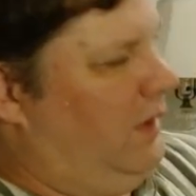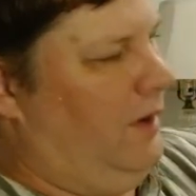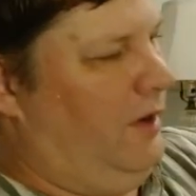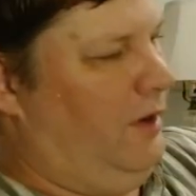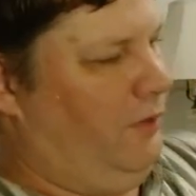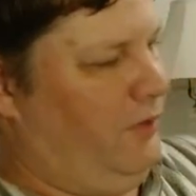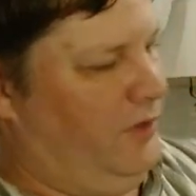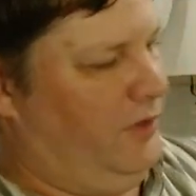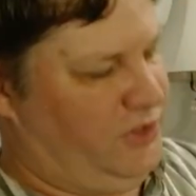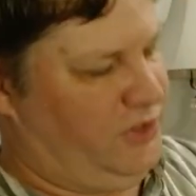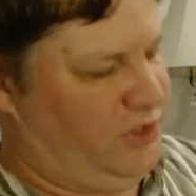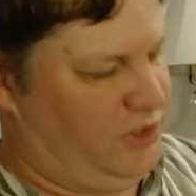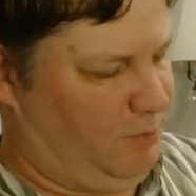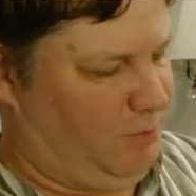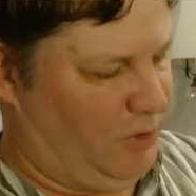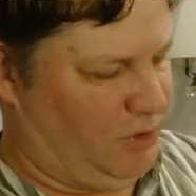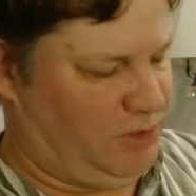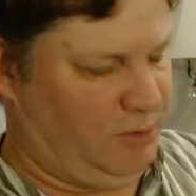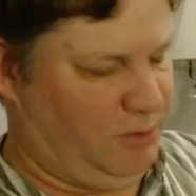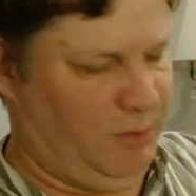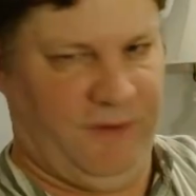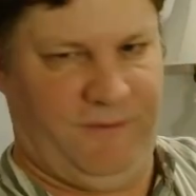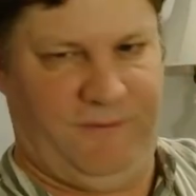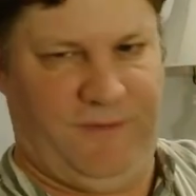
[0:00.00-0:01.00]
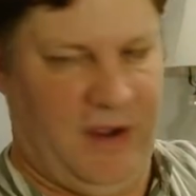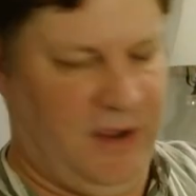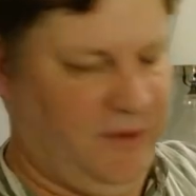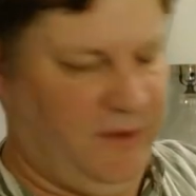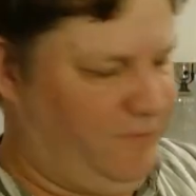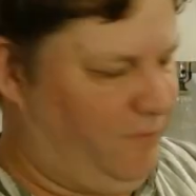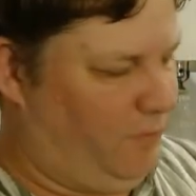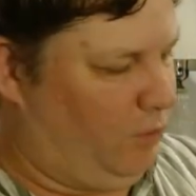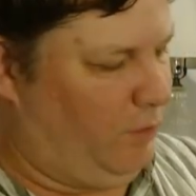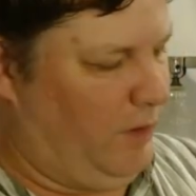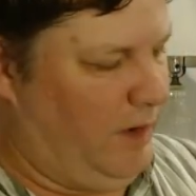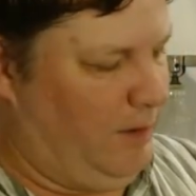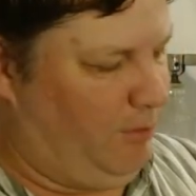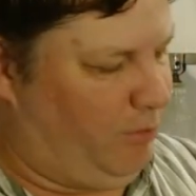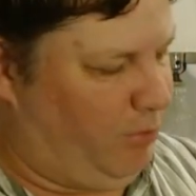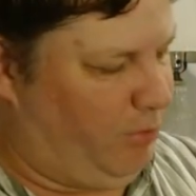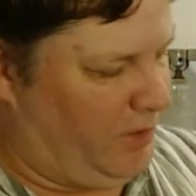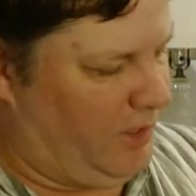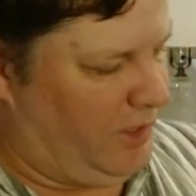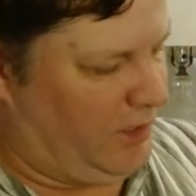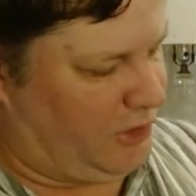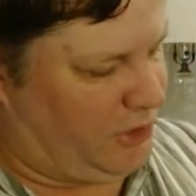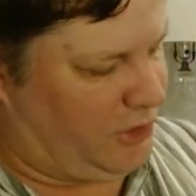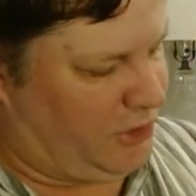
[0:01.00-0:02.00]
I know this is supposed to be a faithful
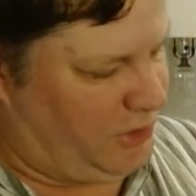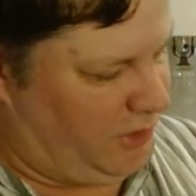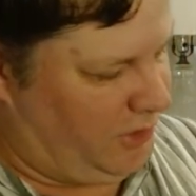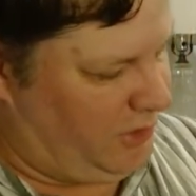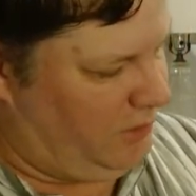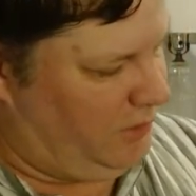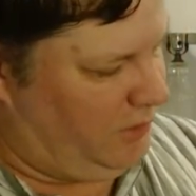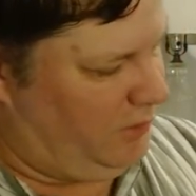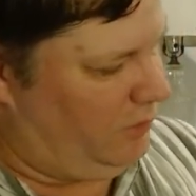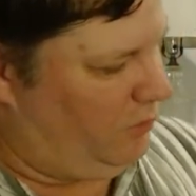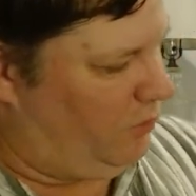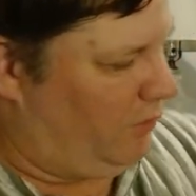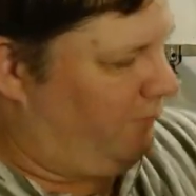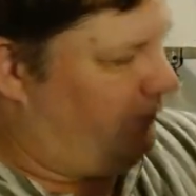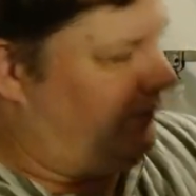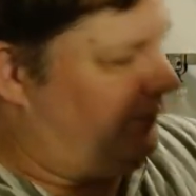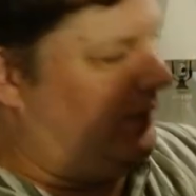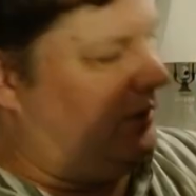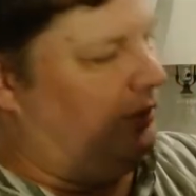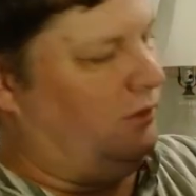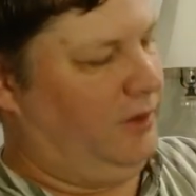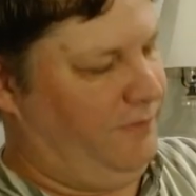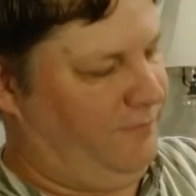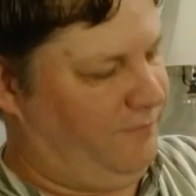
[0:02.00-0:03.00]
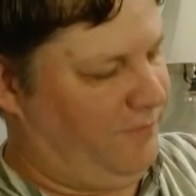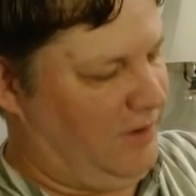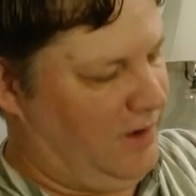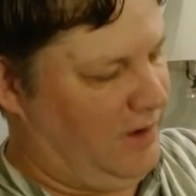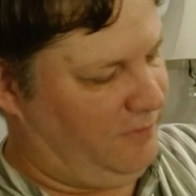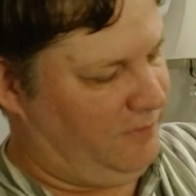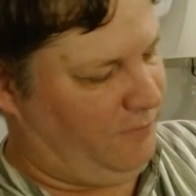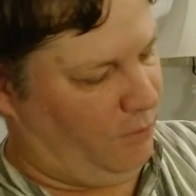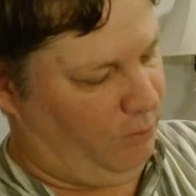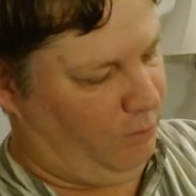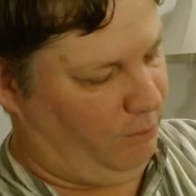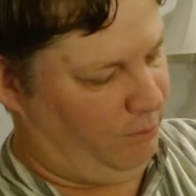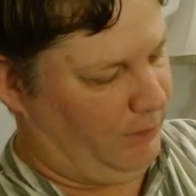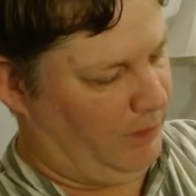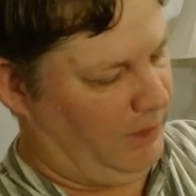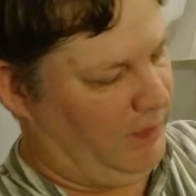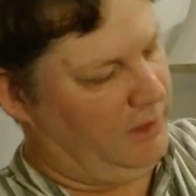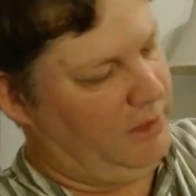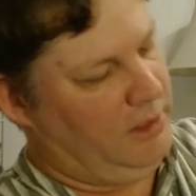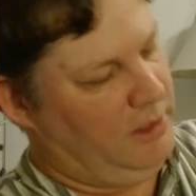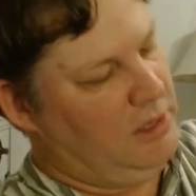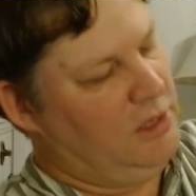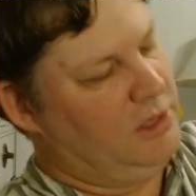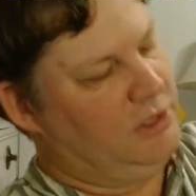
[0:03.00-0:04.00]
reproduction, or fairly faithful,
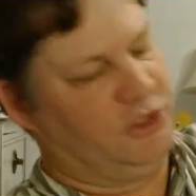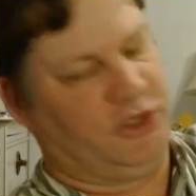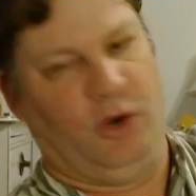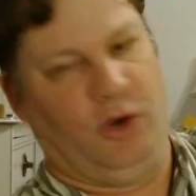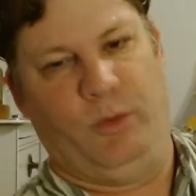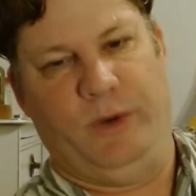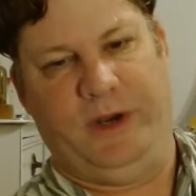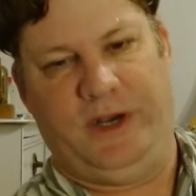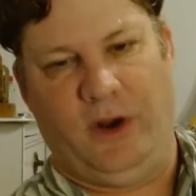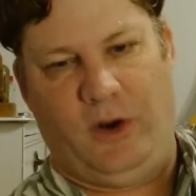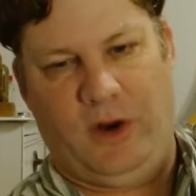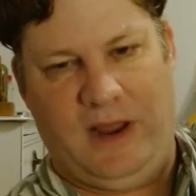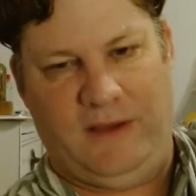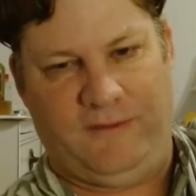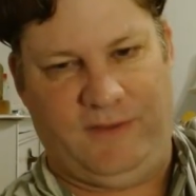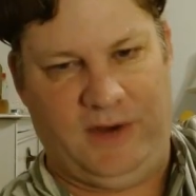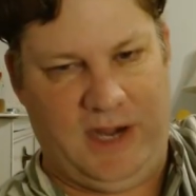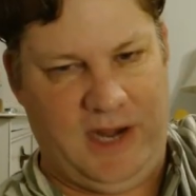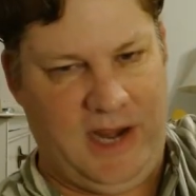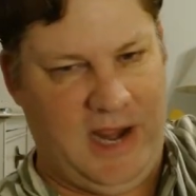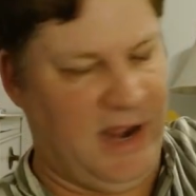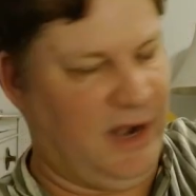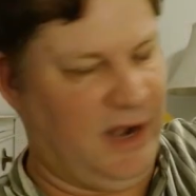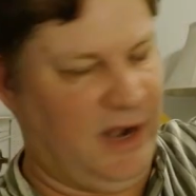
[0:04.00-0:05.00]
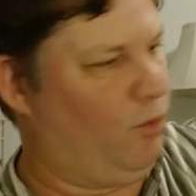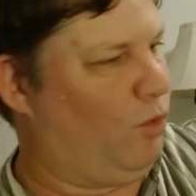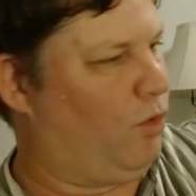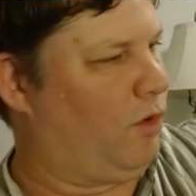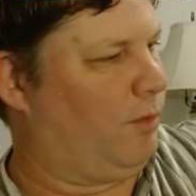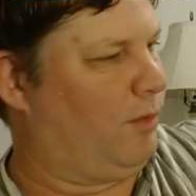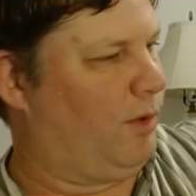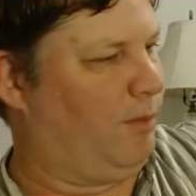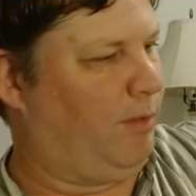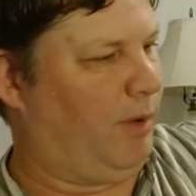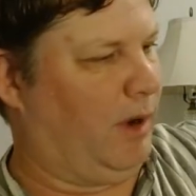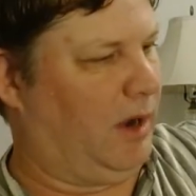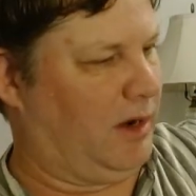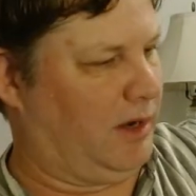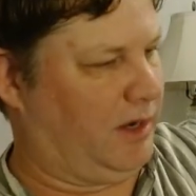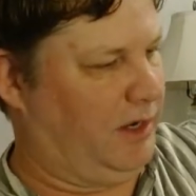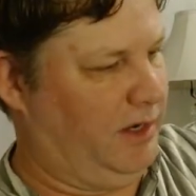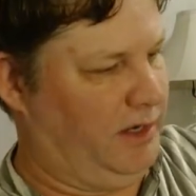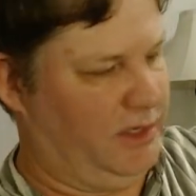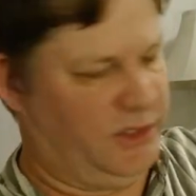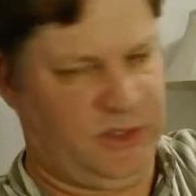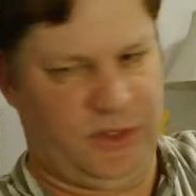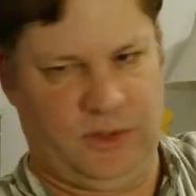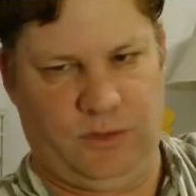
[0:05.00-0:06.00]
but so we don't have any hand warmer
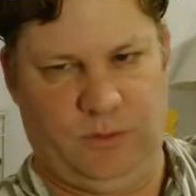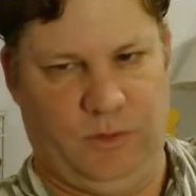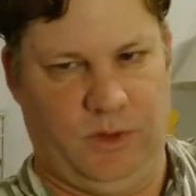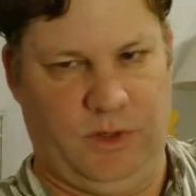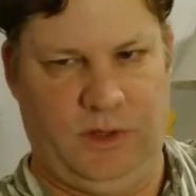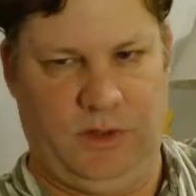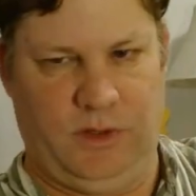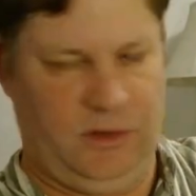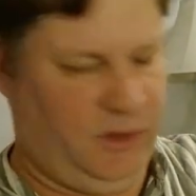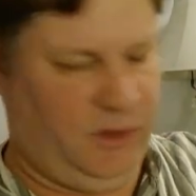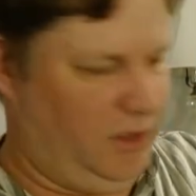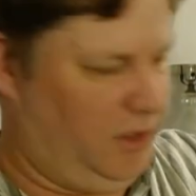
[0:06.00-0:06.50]
pockets, which